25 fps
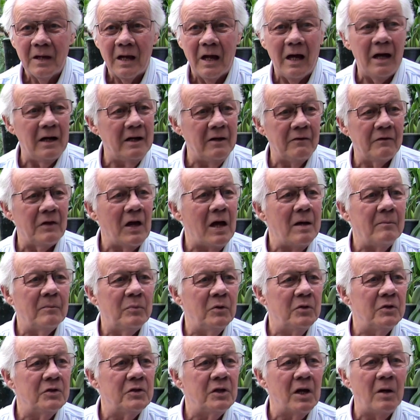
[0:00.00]
And if that
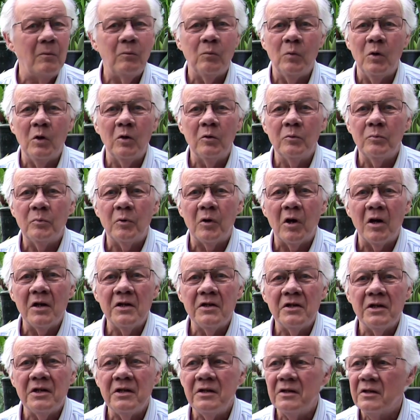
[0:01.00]
puts up world
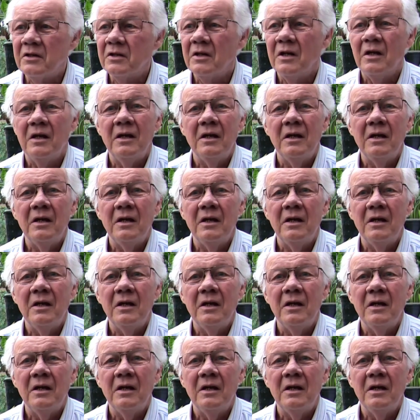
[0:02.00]
prices,